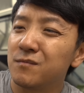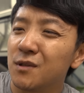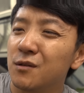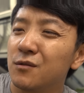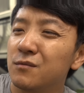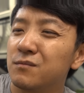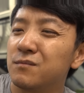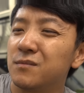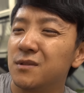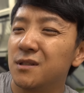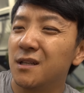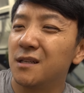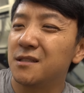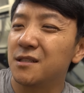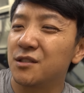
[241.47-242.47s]
a little
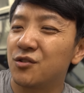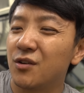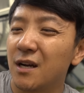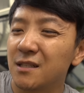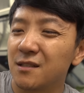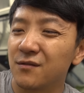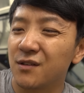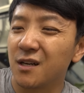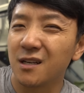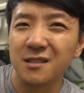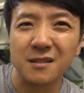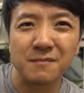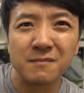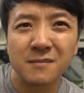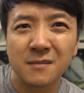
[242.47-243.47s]
less attractive cousin.